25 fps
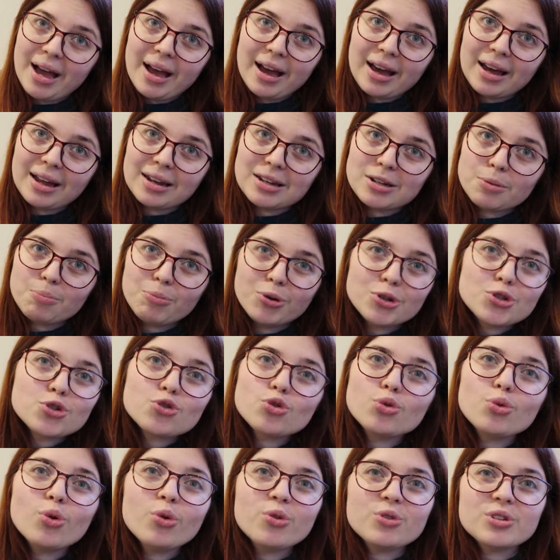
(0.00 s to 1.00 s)
and
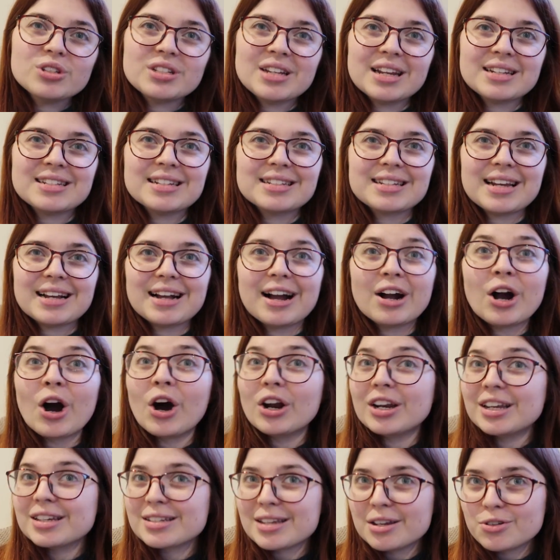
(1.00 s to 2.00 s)
postural orthostatic
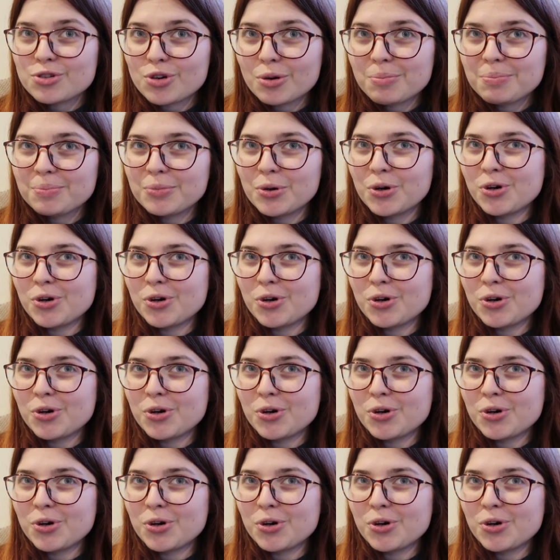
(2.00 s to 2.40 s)
tachycardia syndrome,